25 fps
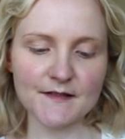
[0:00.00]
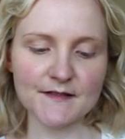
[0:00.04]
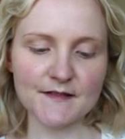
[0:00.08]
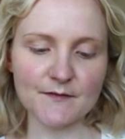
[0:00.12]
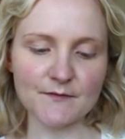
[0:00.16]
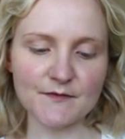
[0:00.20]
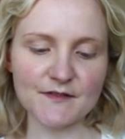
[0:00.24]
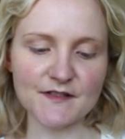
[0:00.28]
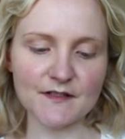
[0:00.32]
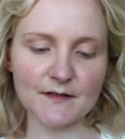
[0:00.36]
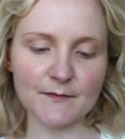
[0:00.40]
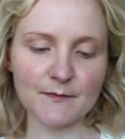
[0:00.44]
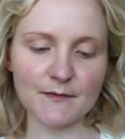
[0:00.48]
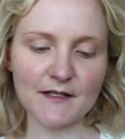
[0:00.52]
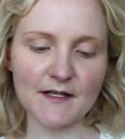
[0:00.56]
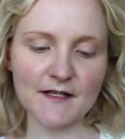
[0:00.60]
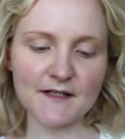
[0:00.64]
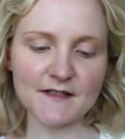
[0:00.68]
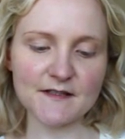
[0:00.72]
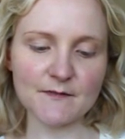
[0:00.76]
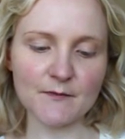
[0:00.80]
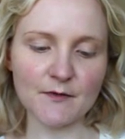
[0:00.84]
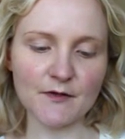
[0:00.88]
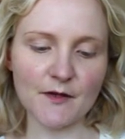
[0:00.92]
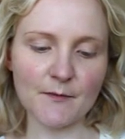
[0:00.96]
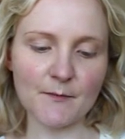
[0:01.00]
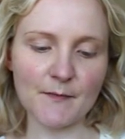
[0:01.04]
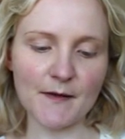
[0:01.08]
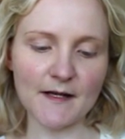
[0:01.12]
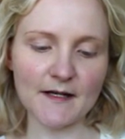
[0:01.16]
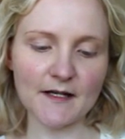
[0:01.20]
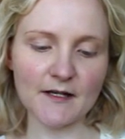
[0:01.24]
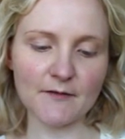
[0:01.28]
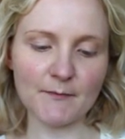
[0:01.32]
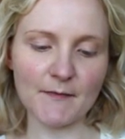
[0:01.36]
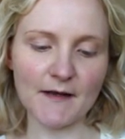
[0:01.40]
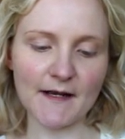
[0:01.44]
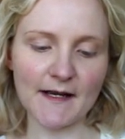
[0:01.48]
So I'm just going to apply some on the
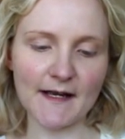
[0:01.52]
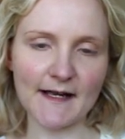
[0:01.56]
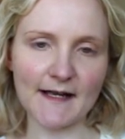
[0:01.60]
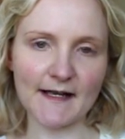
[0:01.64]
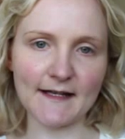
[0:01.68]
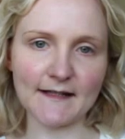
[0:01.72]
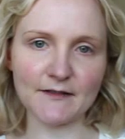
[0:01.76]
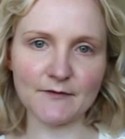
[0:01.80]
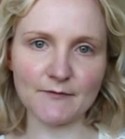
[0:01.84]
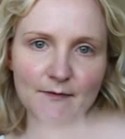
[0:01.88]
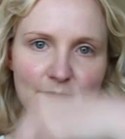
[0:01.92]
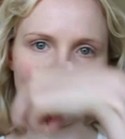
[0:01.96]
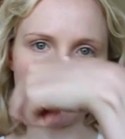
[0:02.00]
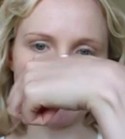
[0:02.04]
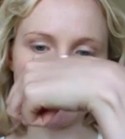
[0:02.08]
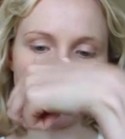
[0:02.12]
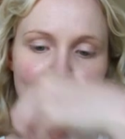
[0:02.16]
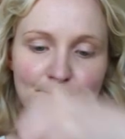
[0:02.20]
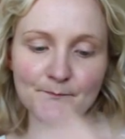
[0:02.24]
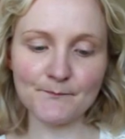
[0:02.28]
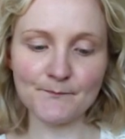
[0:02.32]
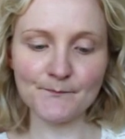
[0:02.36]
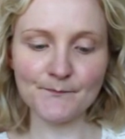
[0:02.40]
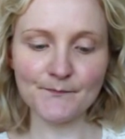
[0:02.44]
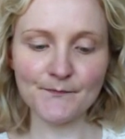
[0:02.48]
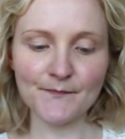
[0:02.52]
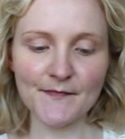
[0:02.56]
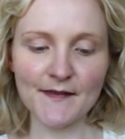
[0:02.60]
back of my hand, ready.